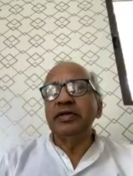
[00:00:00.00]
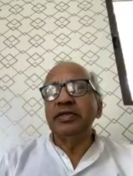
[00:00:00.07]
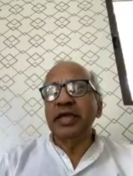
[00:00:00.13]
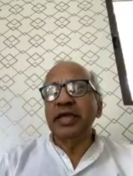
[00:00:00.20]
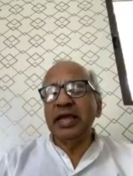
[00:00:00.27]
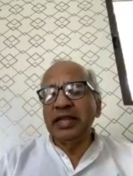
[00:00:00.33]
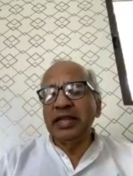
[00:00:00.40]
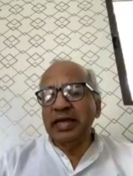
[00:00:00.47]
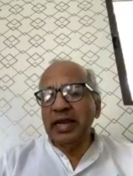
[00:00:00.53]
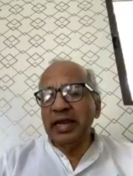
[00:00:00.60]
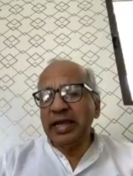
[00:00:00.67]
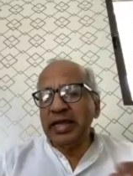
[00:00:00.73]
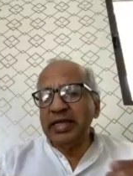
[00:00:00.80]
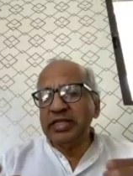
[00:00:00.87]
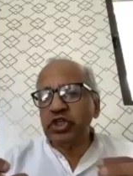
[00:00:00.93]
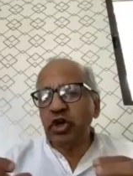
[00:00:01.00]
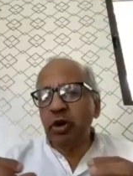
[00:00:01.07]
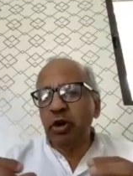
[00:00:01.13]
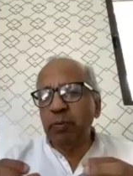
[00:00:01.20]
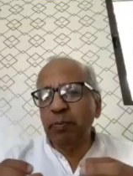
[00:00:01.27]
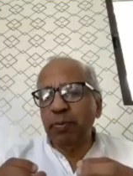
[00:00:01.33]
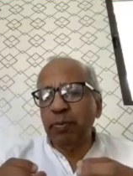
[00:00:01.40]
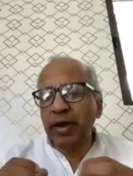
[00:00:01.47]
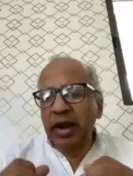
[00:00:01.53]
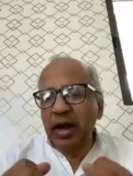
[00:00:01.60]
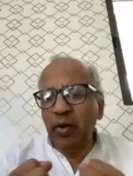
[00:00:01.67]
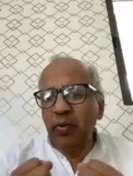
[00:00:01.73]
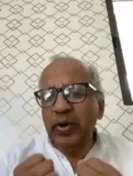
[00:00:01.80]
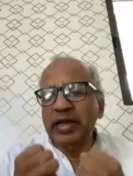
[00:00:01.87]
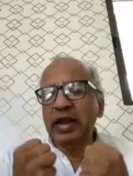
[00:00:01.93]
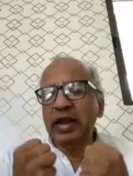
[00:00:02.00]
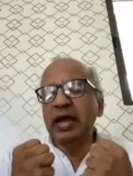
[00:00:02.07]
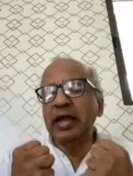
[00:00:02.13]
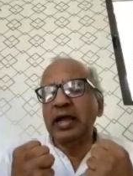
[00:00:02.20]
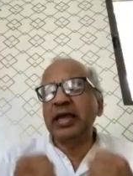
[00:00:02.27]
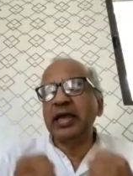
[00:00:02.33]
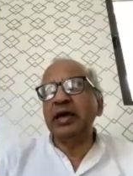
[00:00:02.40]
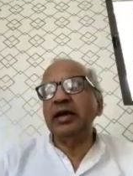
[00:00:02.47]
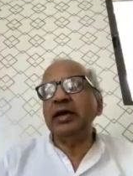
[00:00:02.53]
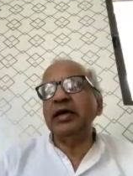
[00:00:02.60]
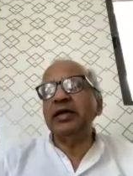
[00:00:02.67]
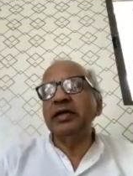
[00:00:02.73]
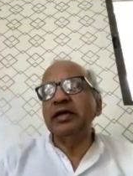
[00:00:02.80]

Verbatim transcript: the inculcation of paravairagya,